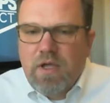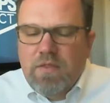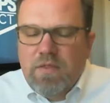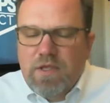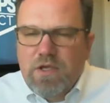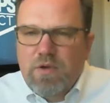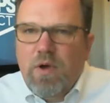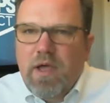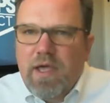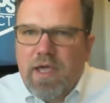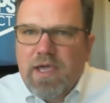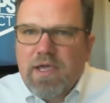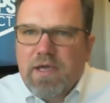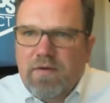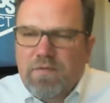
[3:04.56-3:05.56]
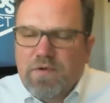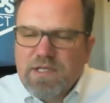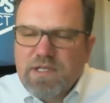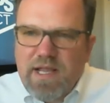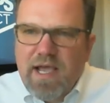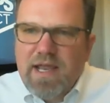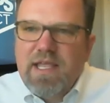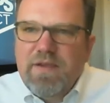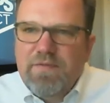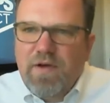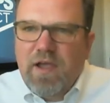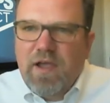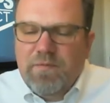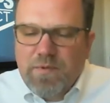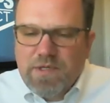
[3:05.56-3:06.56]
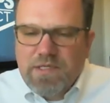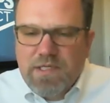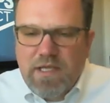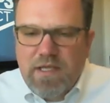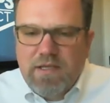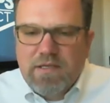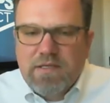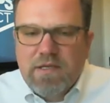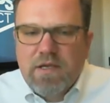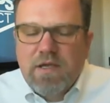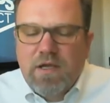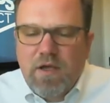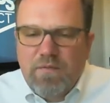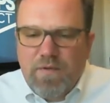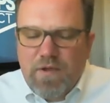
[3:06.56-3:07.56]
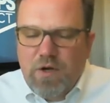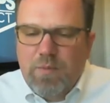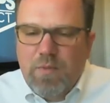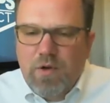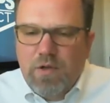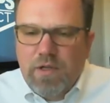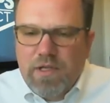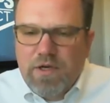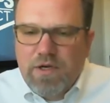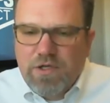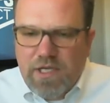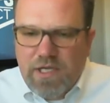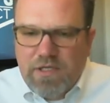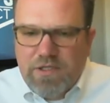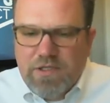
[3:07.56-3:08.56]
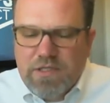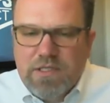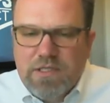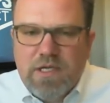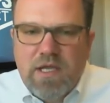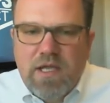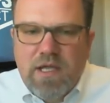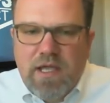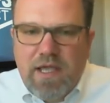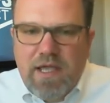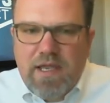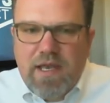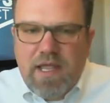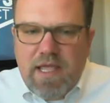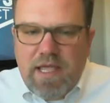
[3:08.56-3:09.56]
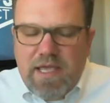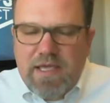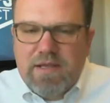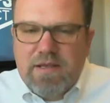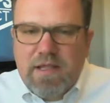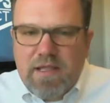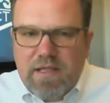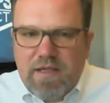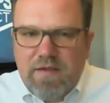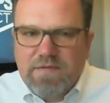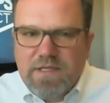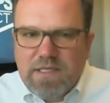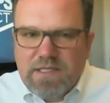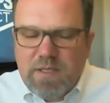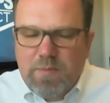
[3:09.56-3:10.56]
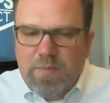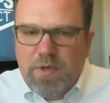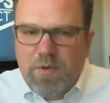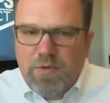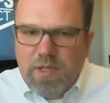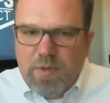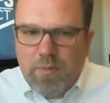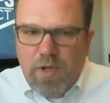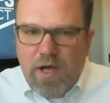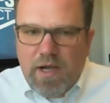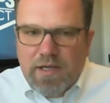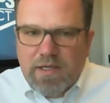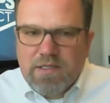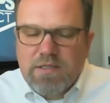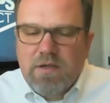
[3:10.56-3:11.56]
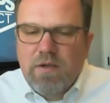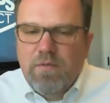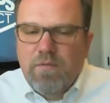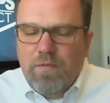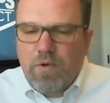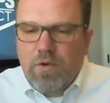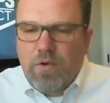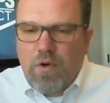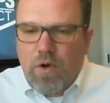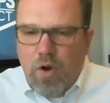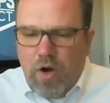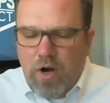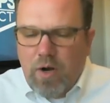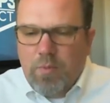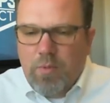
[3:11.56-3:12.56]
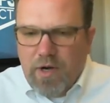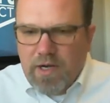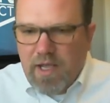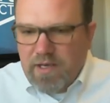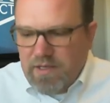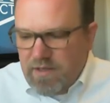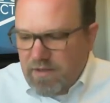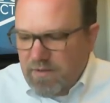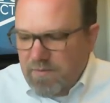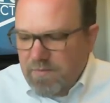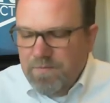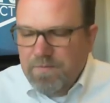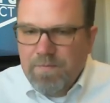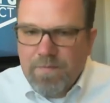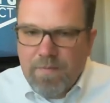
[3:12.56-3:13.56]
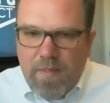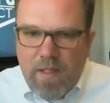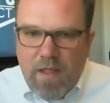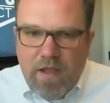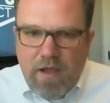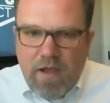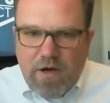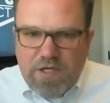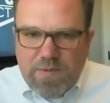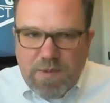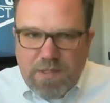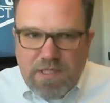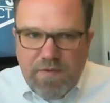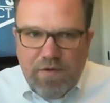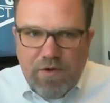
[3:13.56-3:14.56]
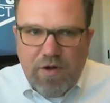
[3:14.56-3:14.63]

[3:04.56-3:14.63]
The UIA covers 95% of intermodal interchanges, and it gives us the building blocks for our bright idea. Our specific